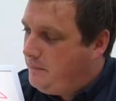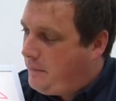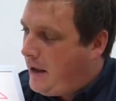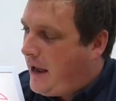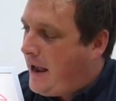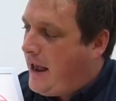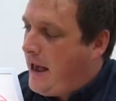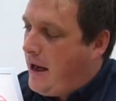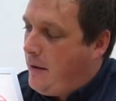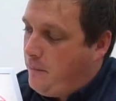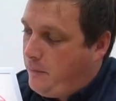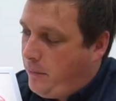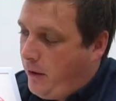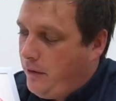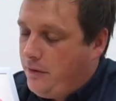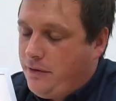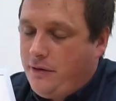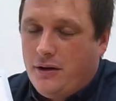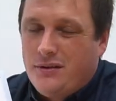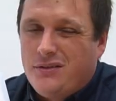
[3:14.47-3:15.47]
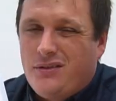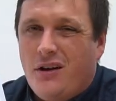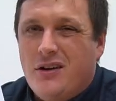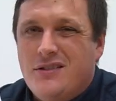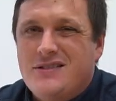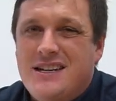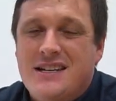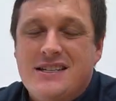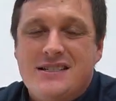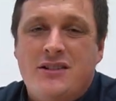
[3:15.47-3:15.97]
pay out both those
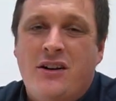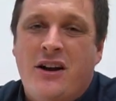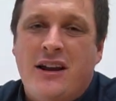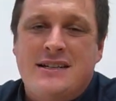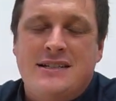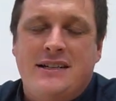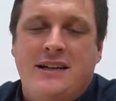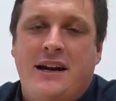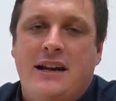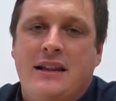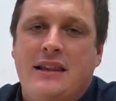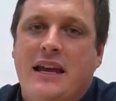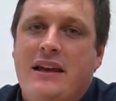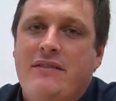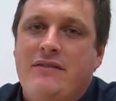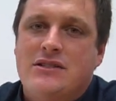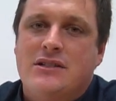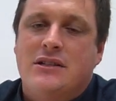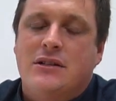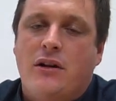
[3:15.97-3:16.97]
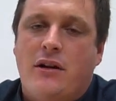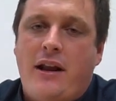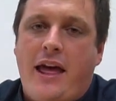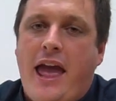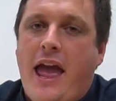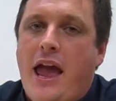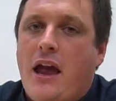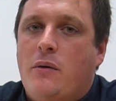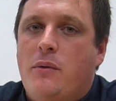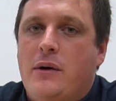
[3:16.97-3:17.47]
loans, and it's not actually going to leave us a lot
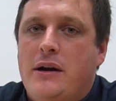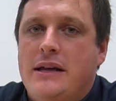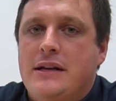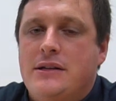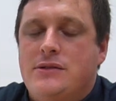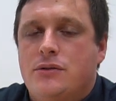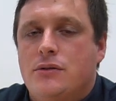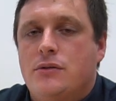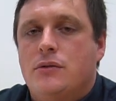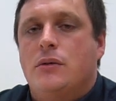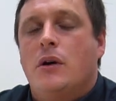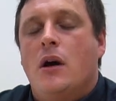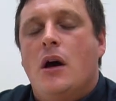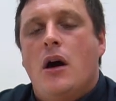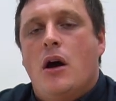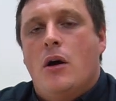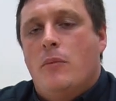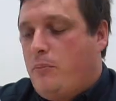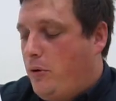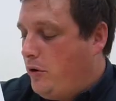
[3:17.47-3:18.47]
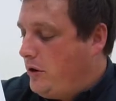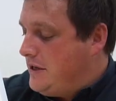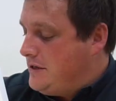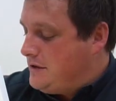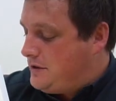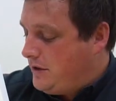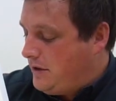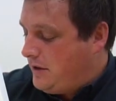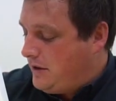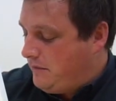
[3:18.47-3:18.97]
of equity to put
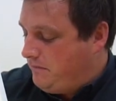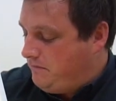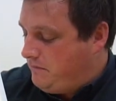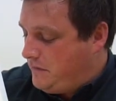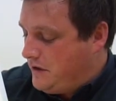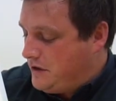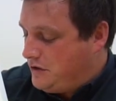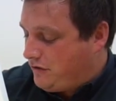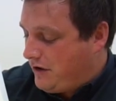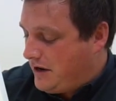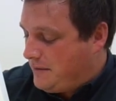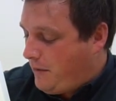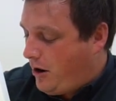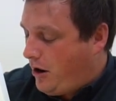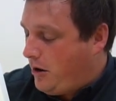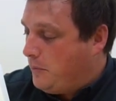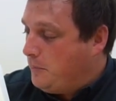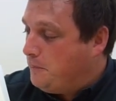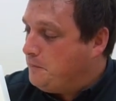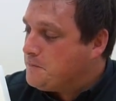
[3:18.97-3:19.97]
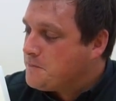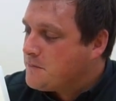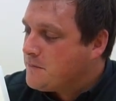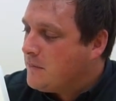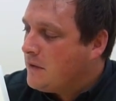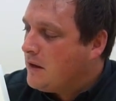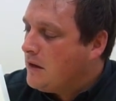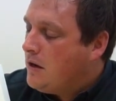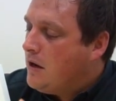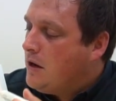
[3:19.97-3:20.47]
into the dream home.
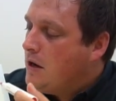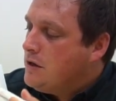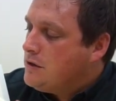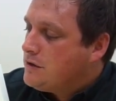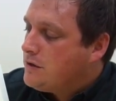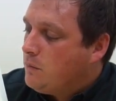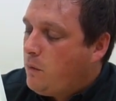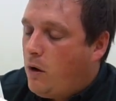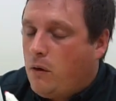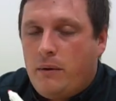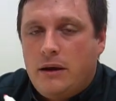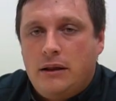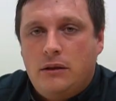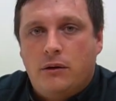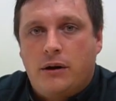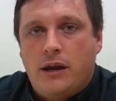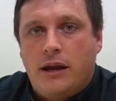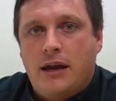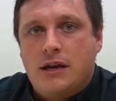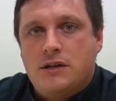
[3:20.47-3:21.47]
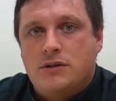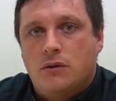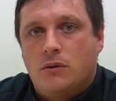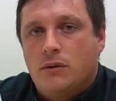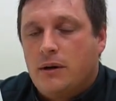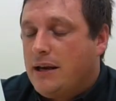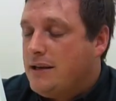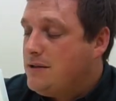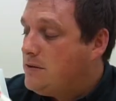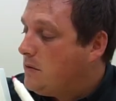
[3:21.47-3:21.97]
So what we're looking at
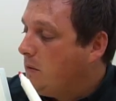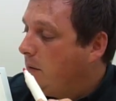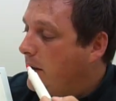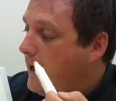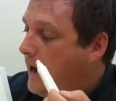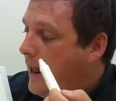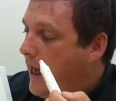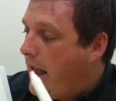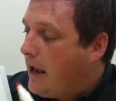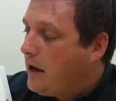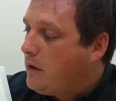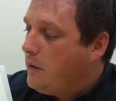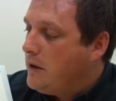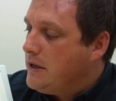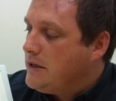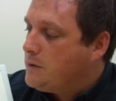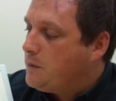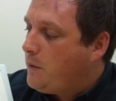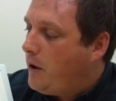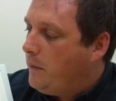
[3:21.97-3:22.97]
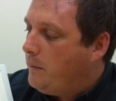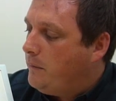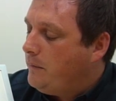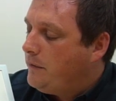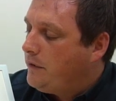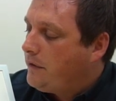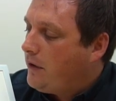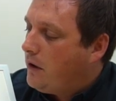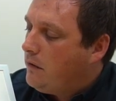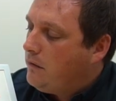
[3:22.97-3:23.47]
doing is doing an equity
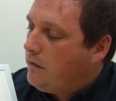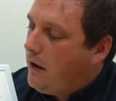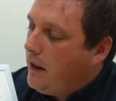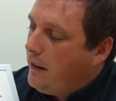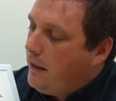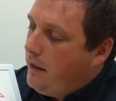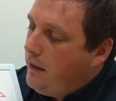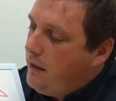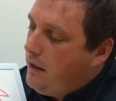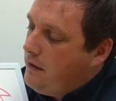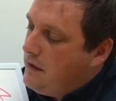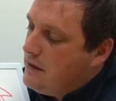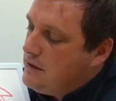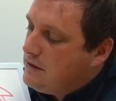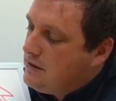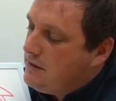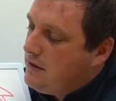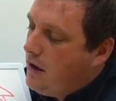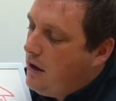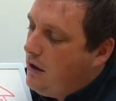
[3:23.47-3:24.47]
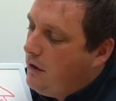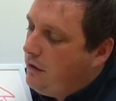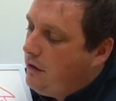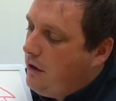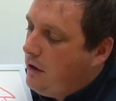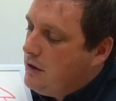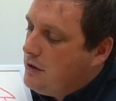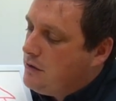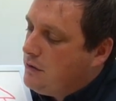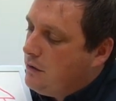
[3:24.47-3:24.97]
swap. So rather than this
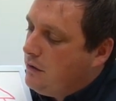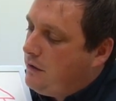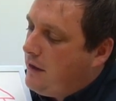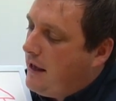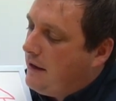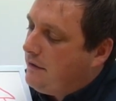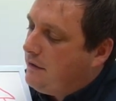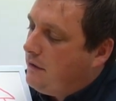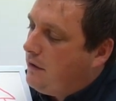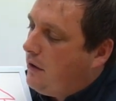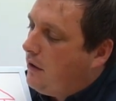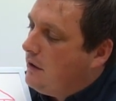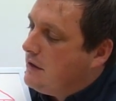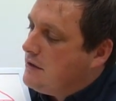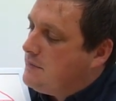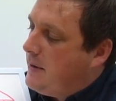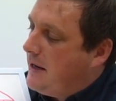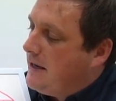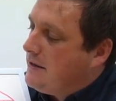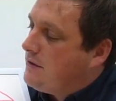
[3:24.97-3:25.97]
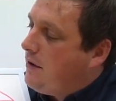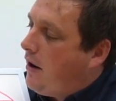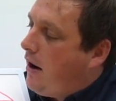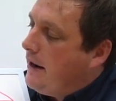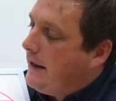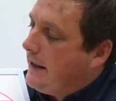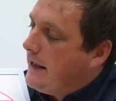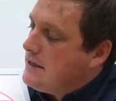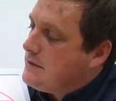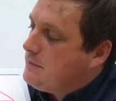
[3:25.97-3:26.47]
$32,000 being
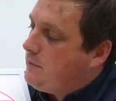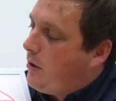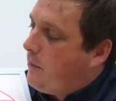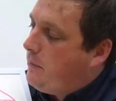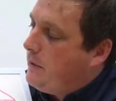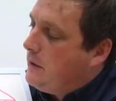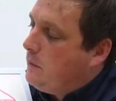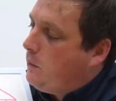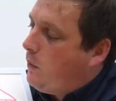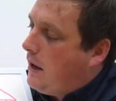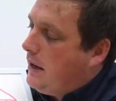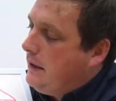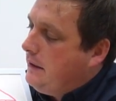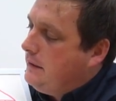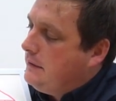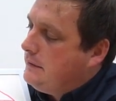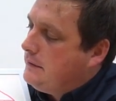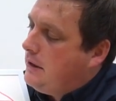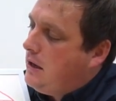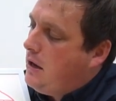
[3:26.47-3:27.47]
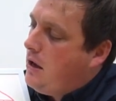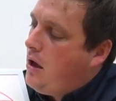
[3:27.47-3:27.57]
tied against property one,